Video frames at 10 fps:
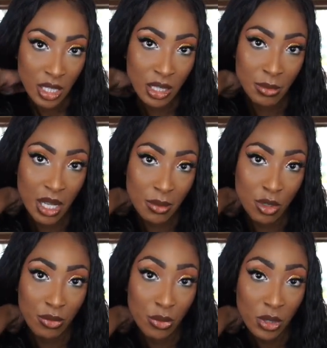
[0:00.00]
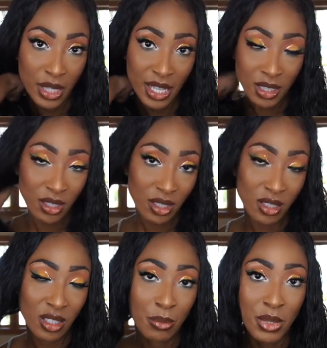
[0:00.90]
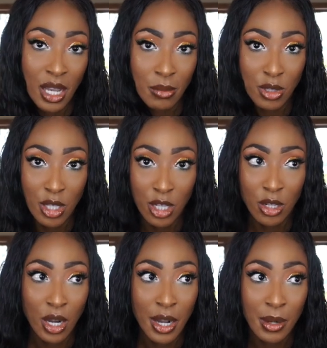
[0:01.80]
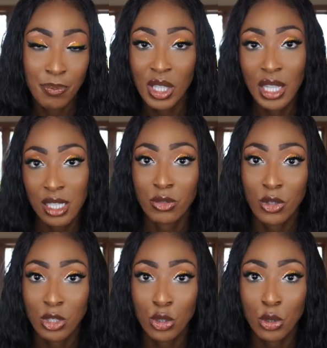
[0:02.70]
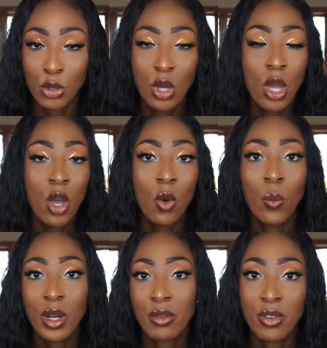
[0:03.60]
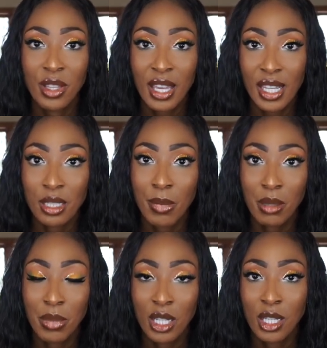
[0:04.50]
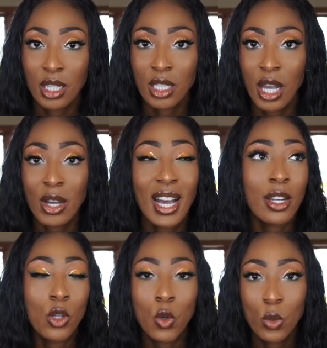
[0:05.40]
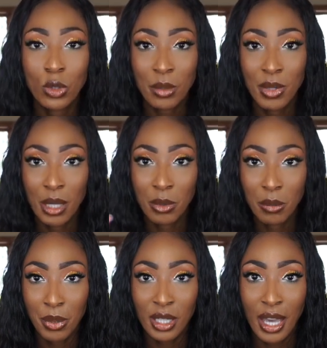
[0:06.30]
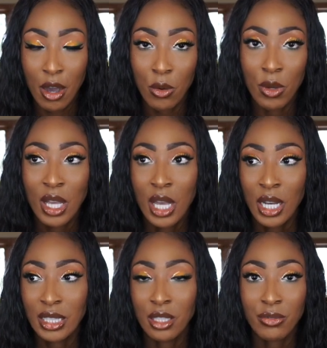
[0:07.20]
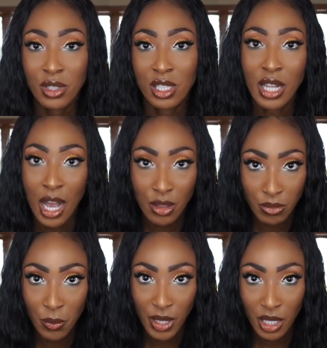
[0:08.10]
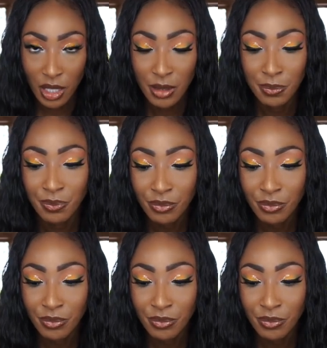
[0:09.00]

sometimes they're full lace, sometimes they're lace frontal. Whatever the case may be, it's kind of cool to be able to pick out a different style of wig.